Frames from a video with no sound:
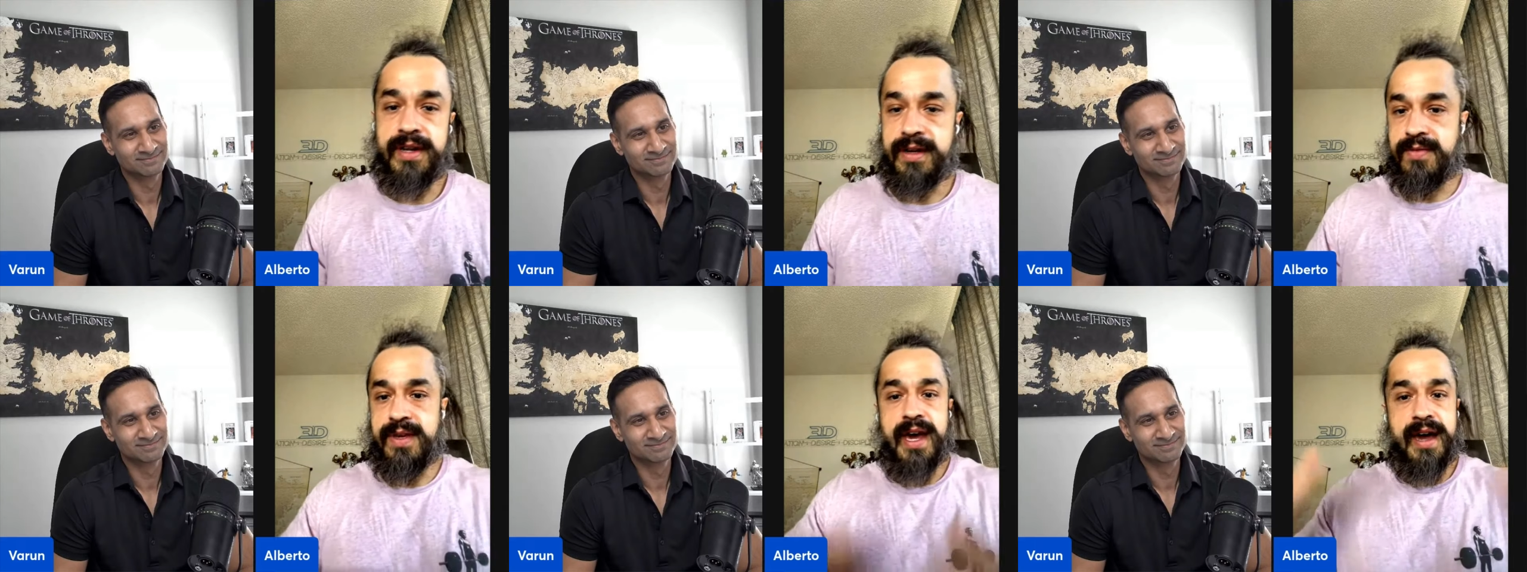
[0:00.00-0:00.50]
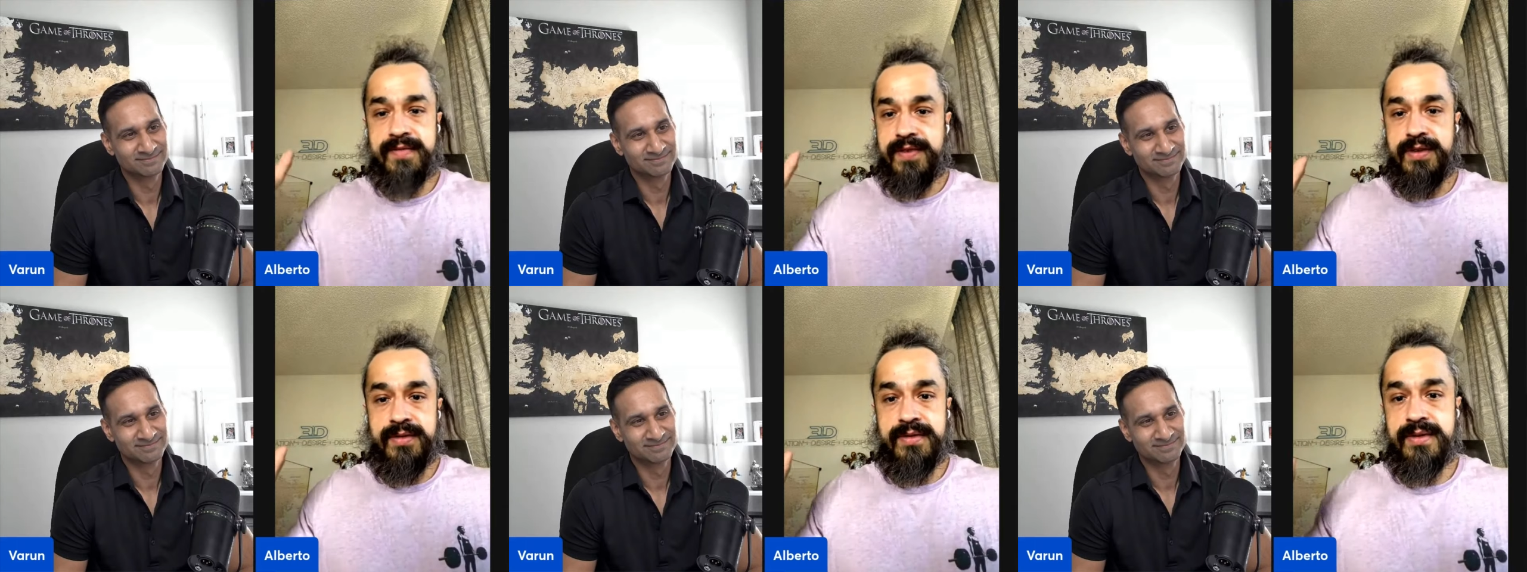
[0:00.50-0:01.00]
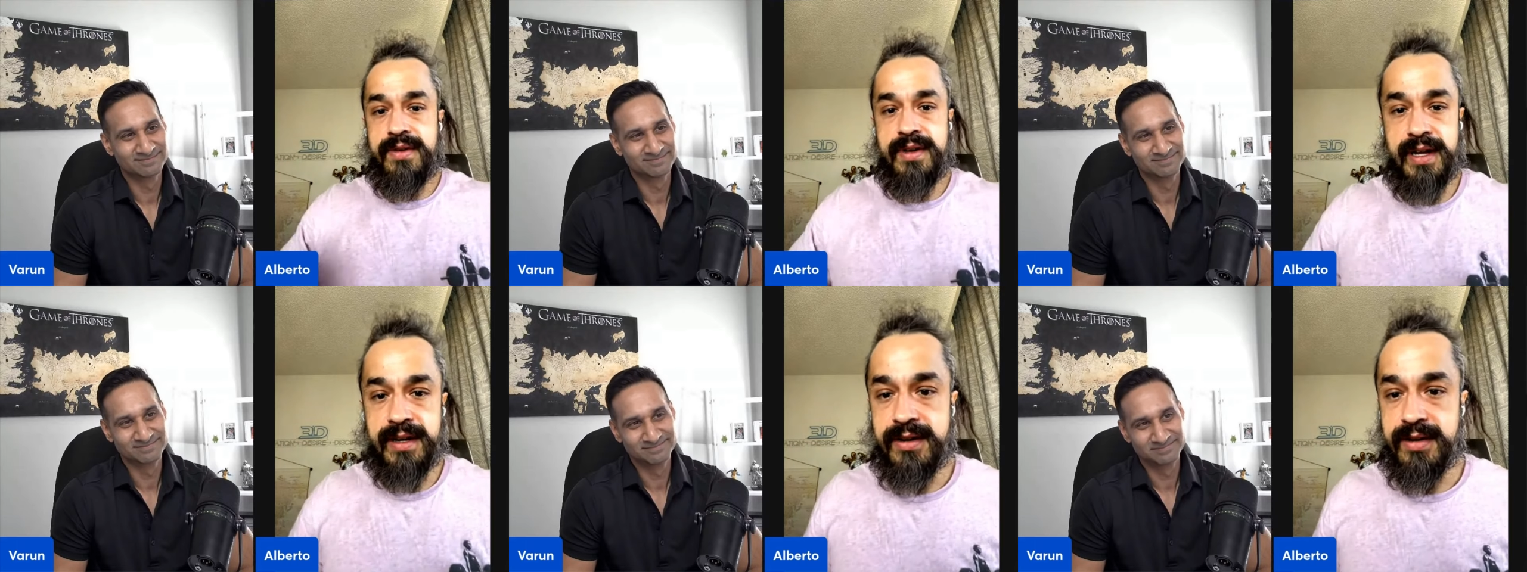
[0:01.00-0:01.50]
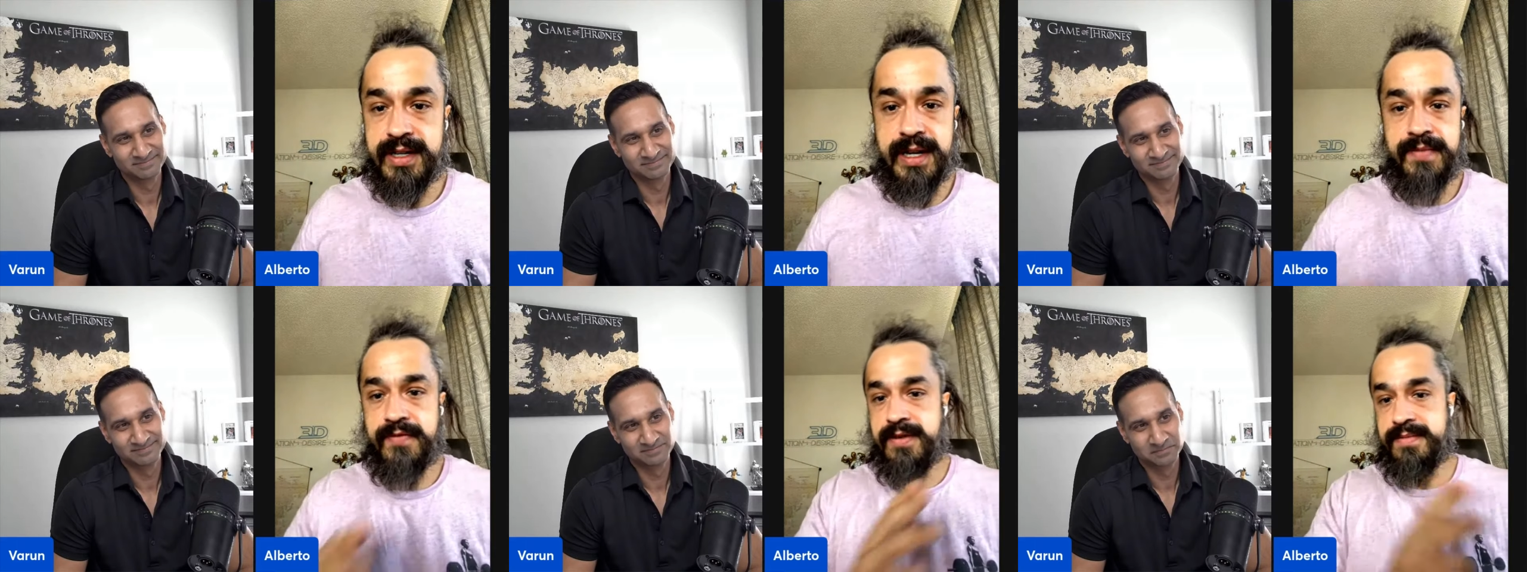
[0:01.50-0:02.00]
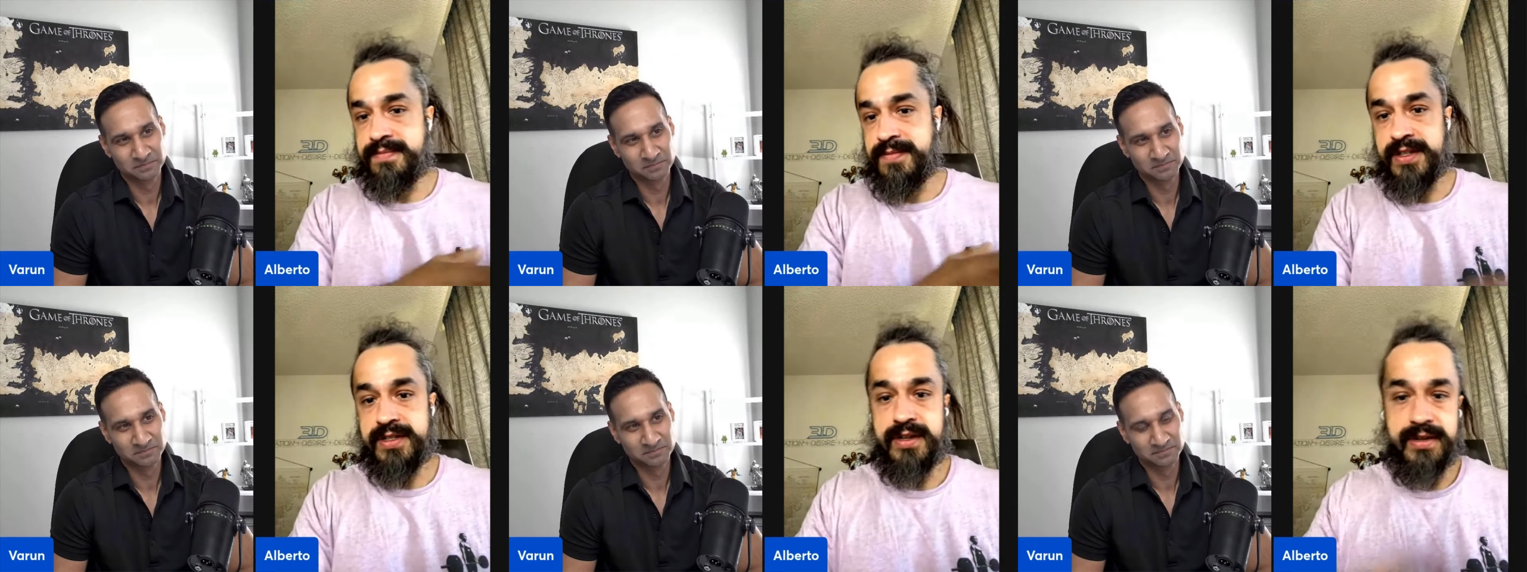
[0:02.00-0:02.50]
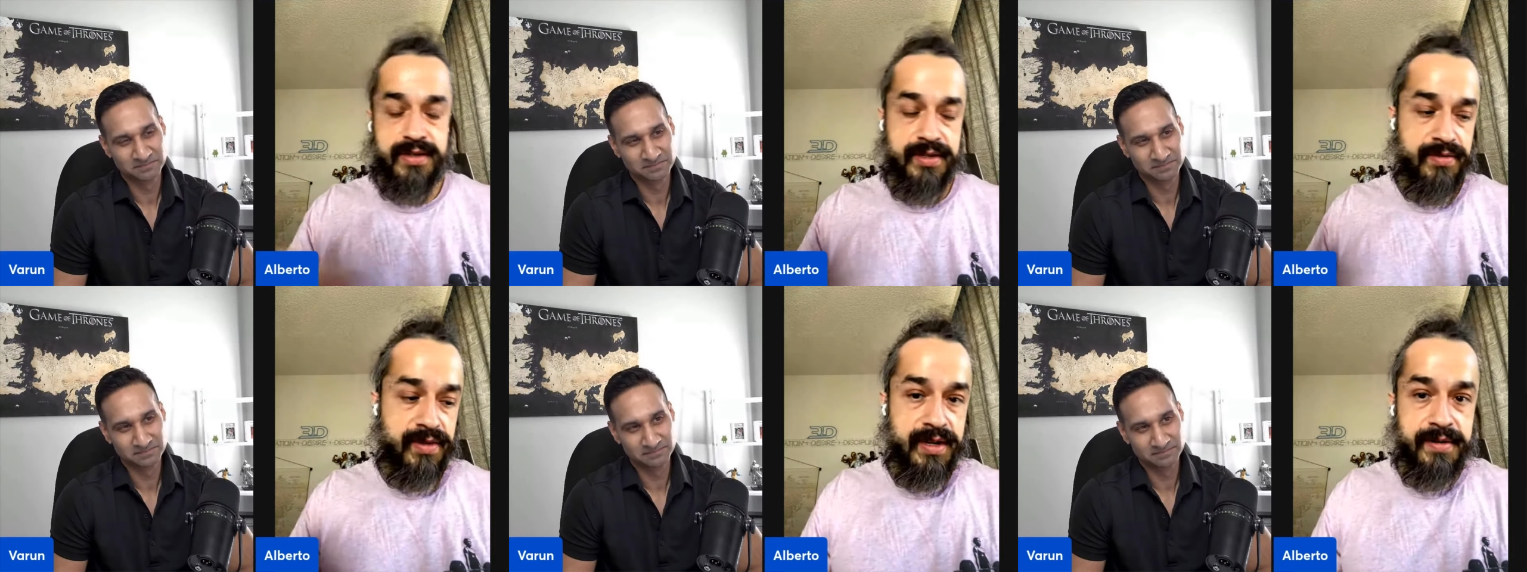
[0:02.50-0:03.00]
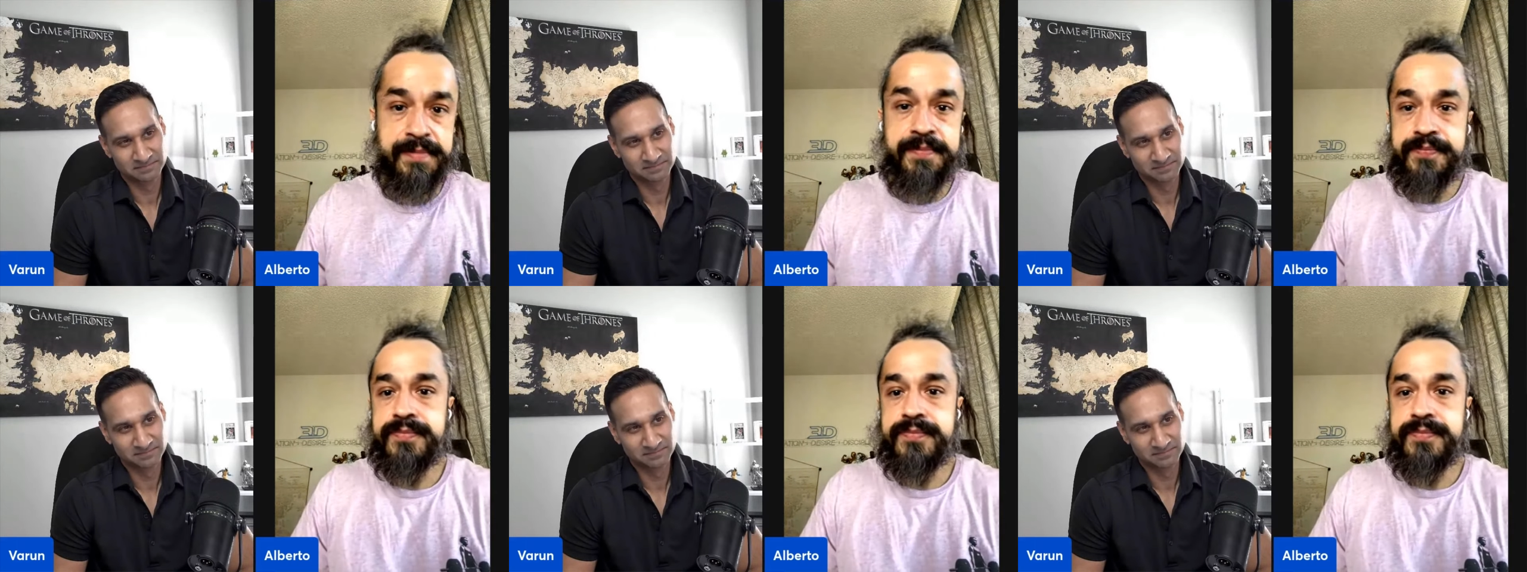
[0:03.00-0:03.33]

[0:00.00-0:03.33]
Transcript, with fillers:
Speaker 1: Like we have you like hooked up from the start till then.